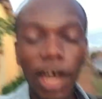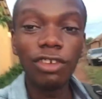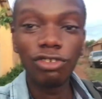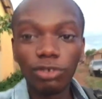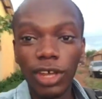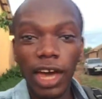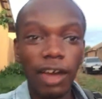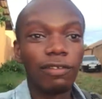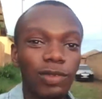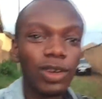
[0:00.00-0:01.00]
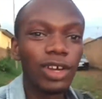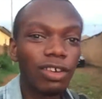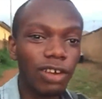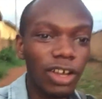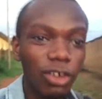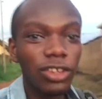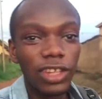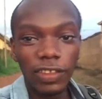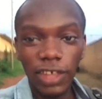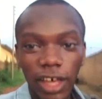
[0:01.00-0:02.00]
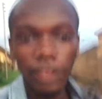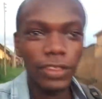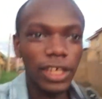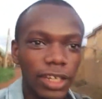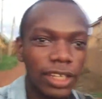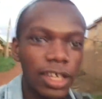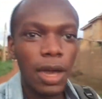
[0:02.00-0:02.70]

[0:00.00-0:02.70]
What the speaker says: I should have recorded the entire thing.